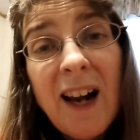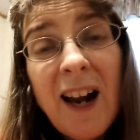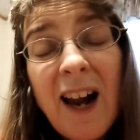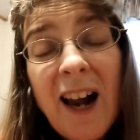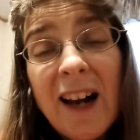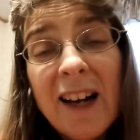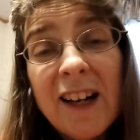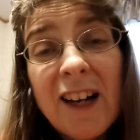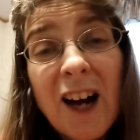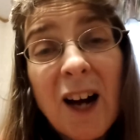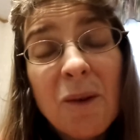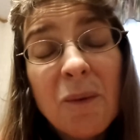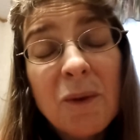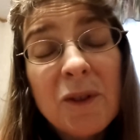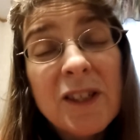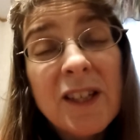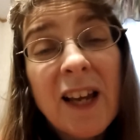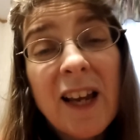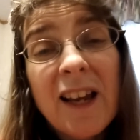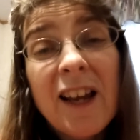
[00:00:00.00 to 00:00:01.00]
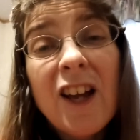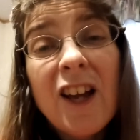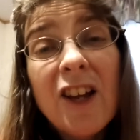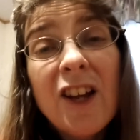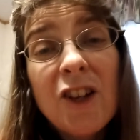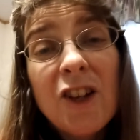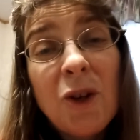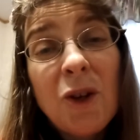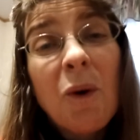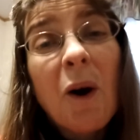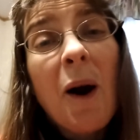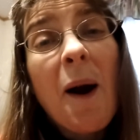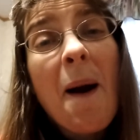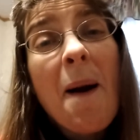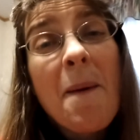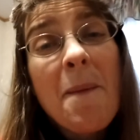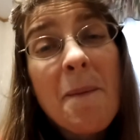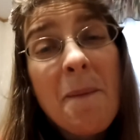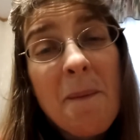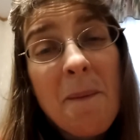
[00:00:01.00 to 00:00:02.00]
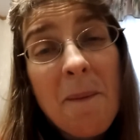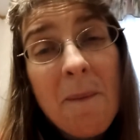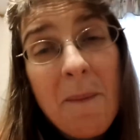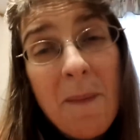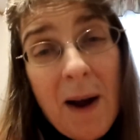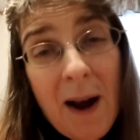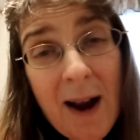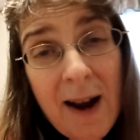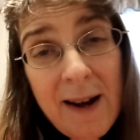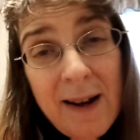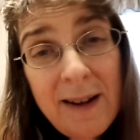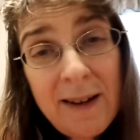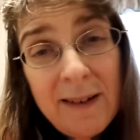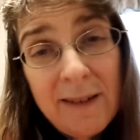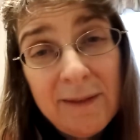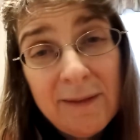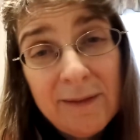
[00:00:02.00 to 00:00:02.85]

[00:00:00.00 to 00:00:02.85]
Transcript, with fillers: and God will say, "You are mine."